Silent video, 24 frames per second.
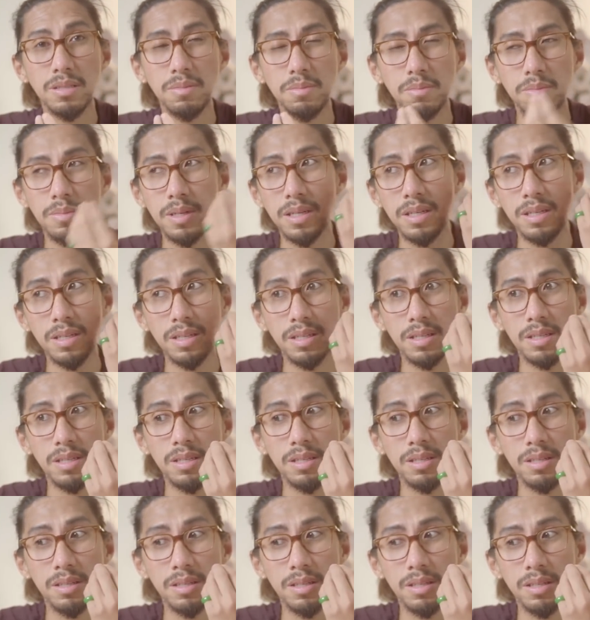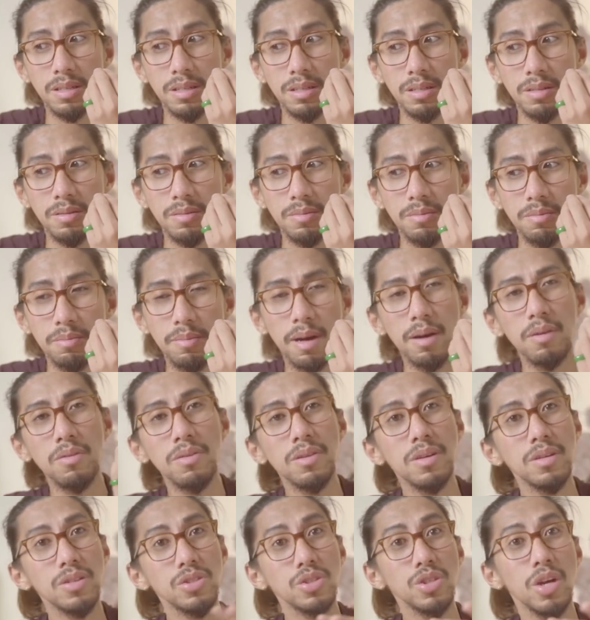my
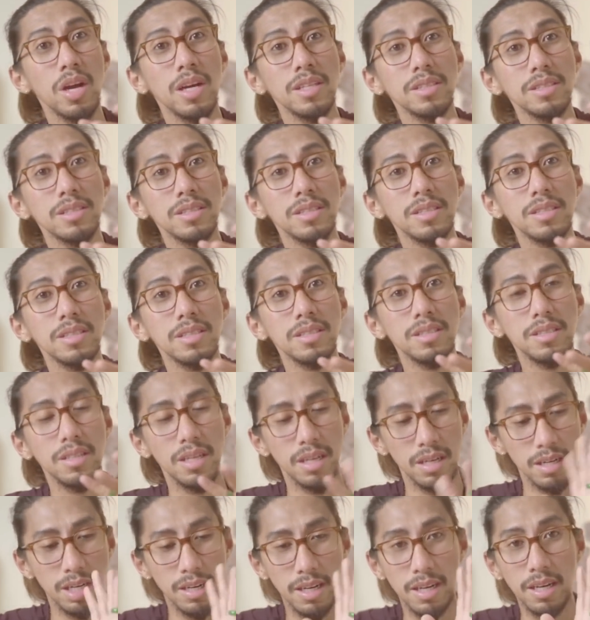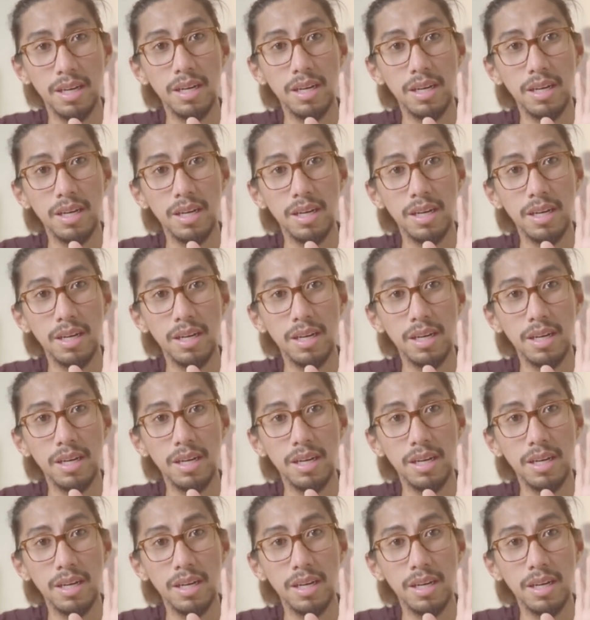mouth shut there.